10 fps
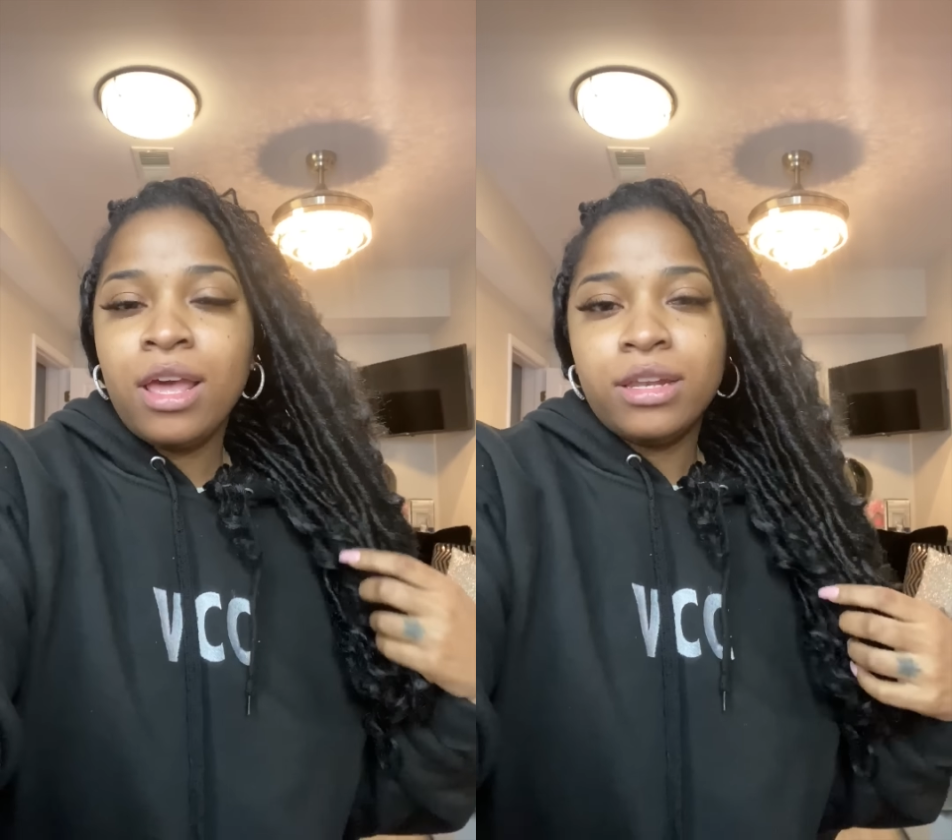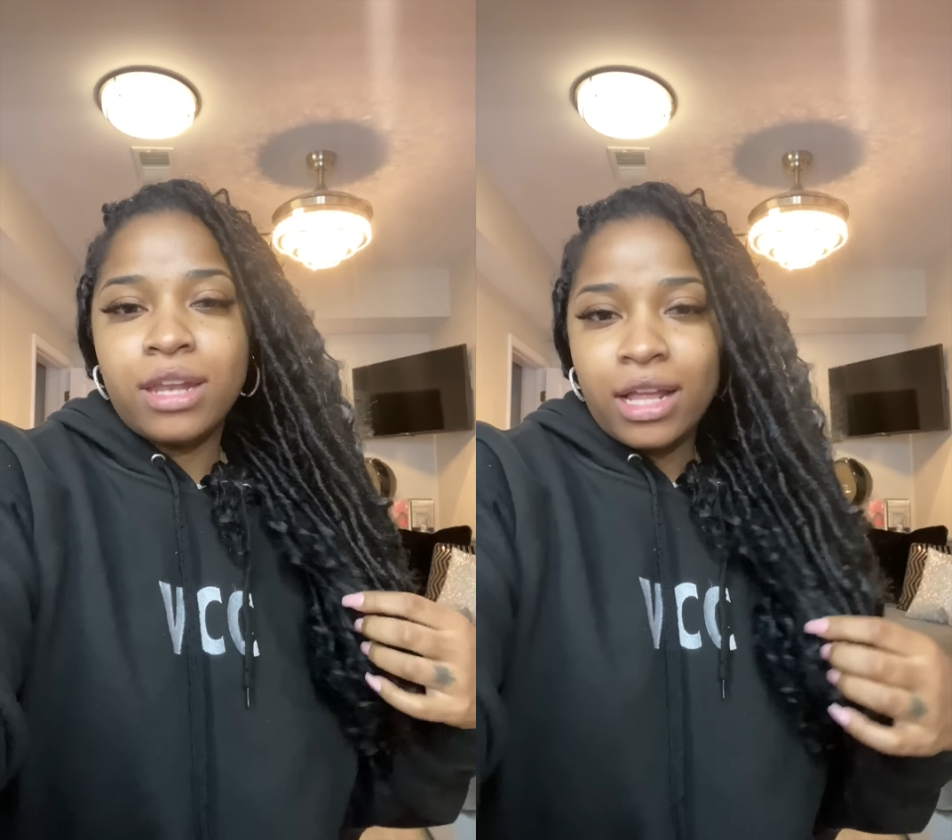
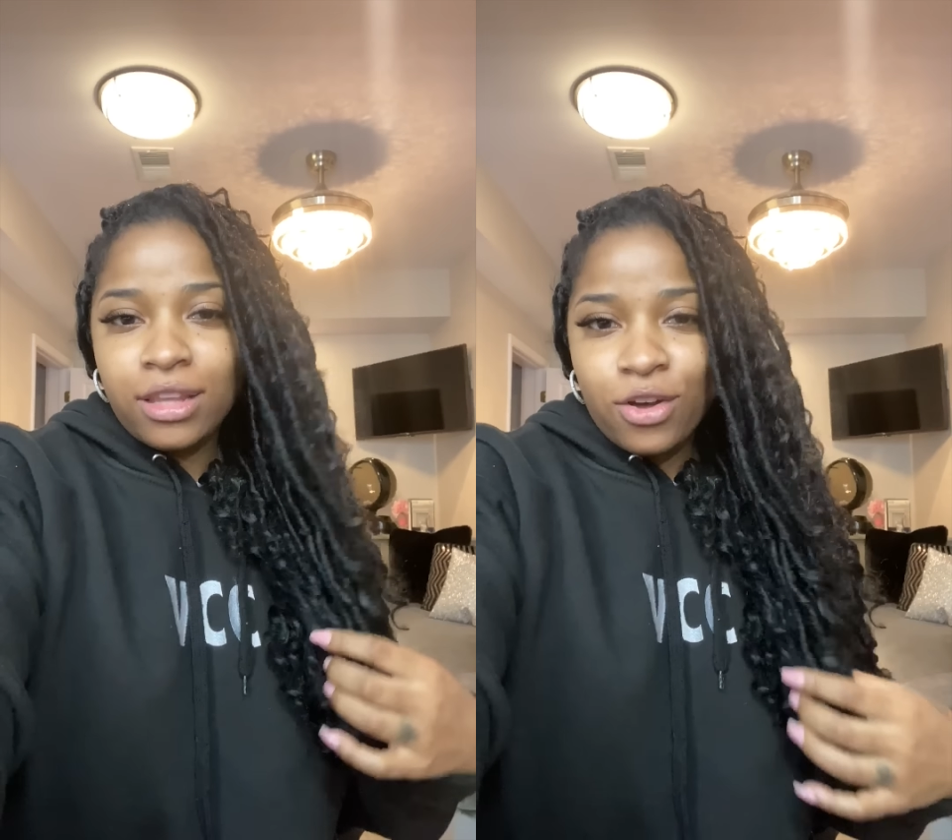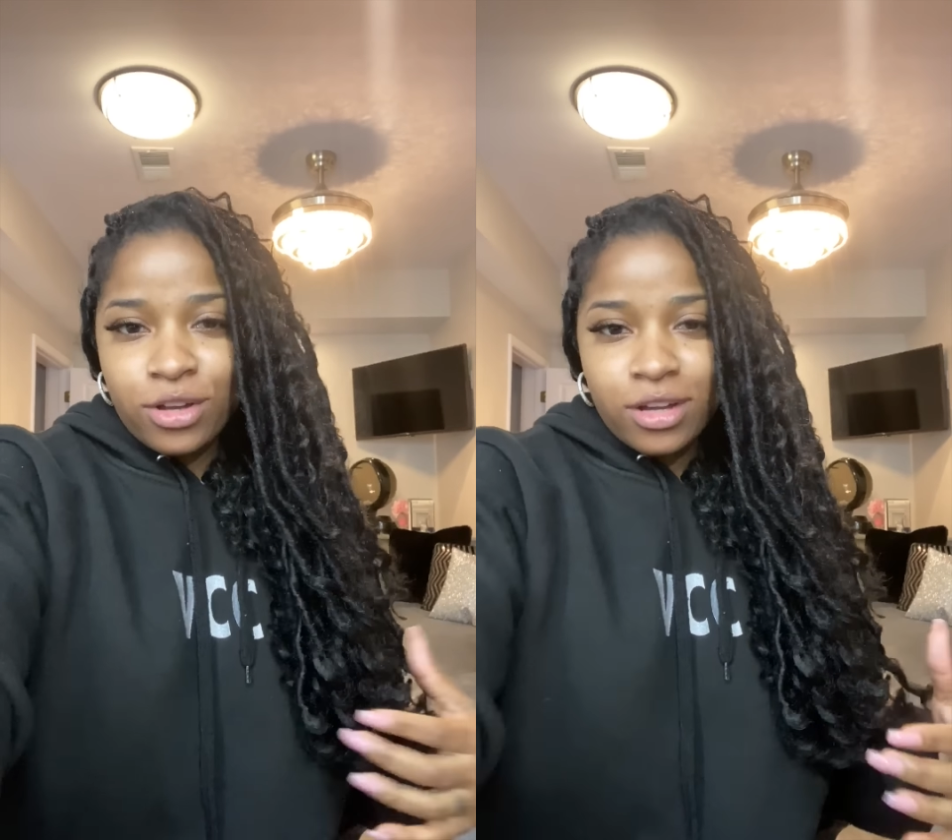Not
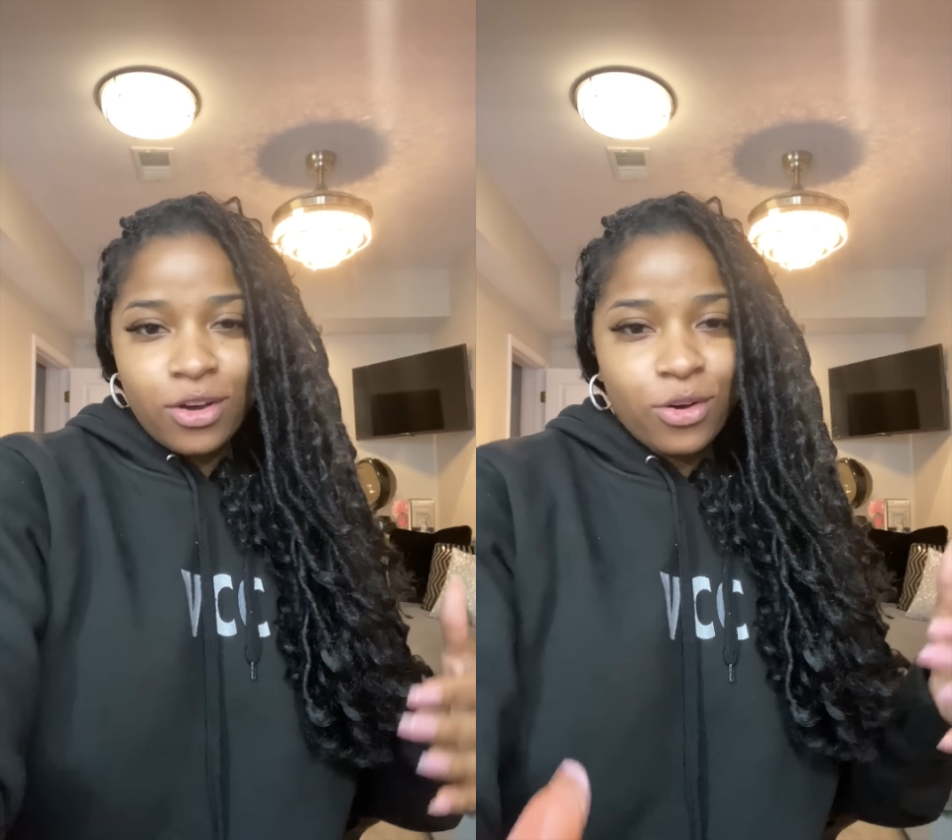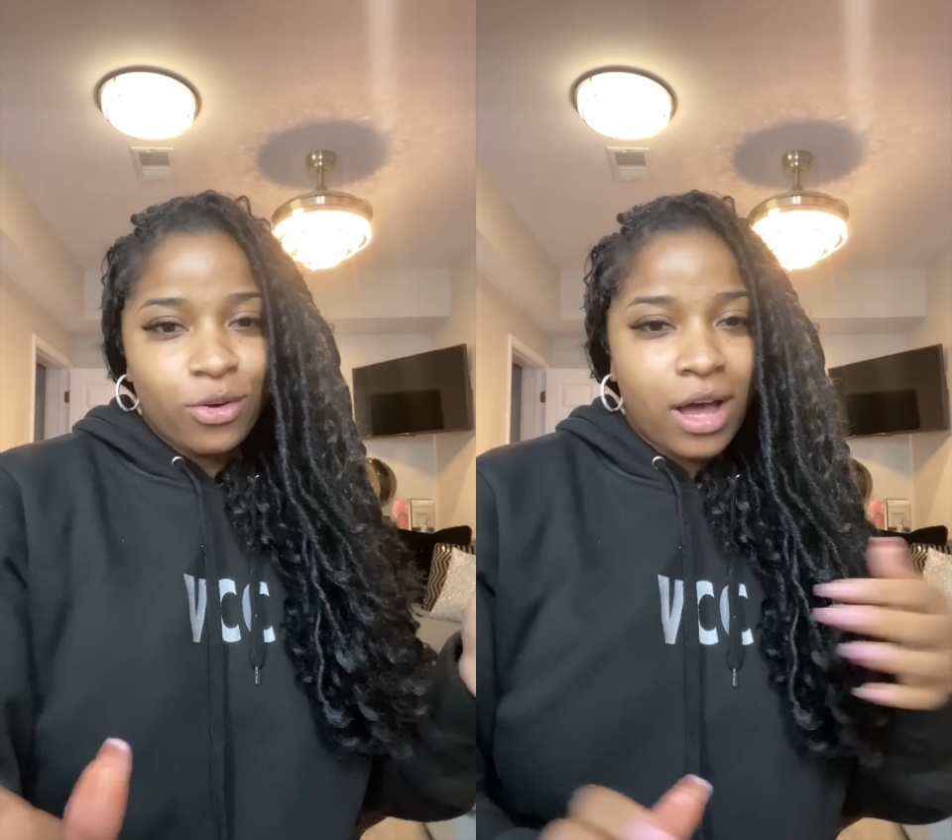long
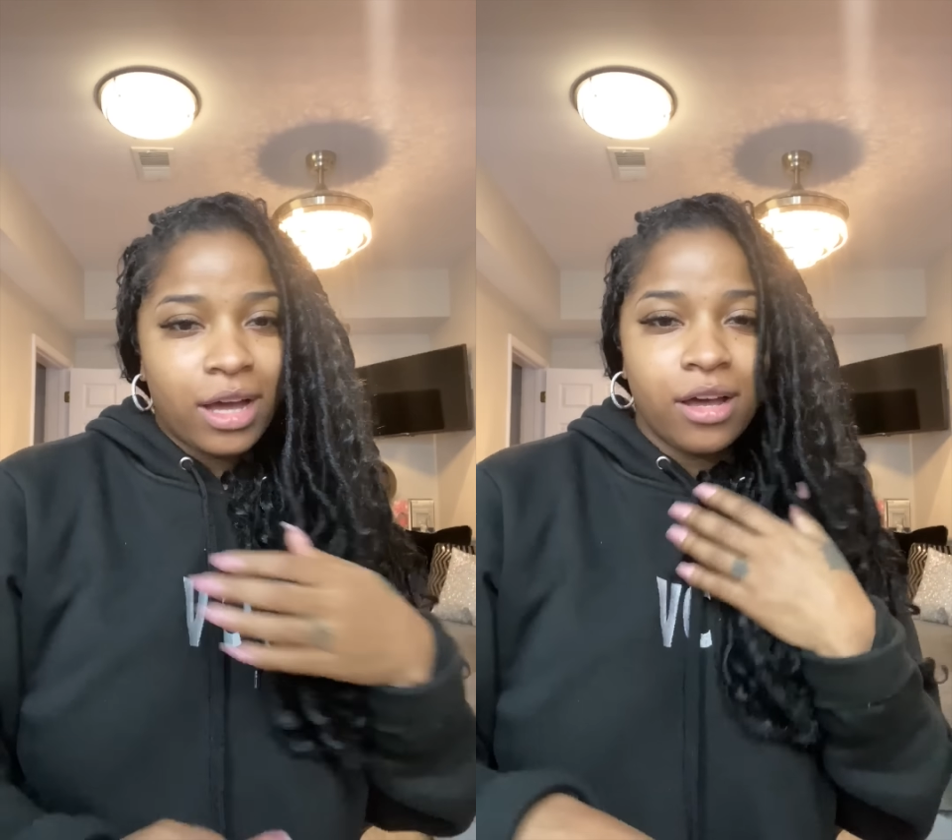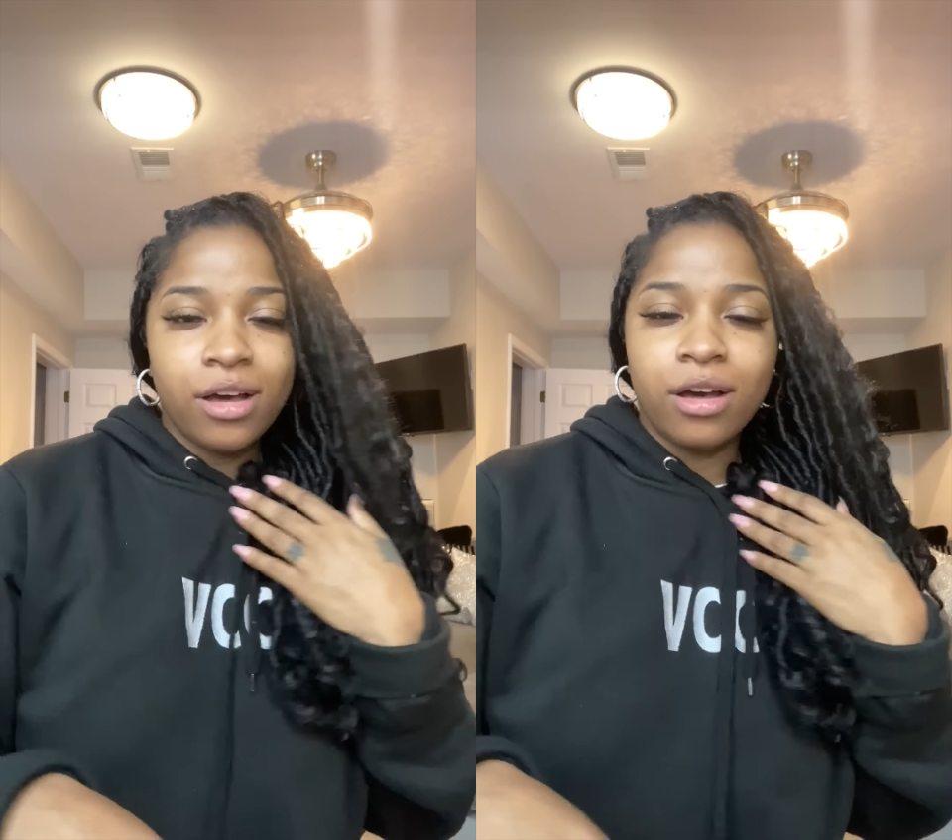ago, I
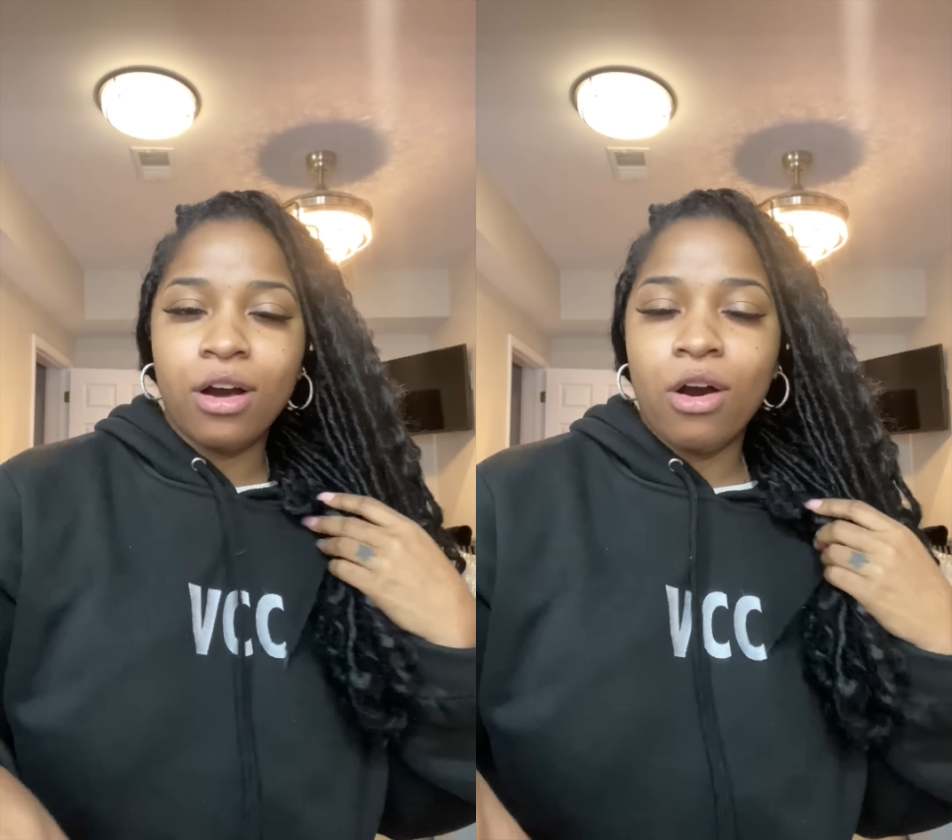cut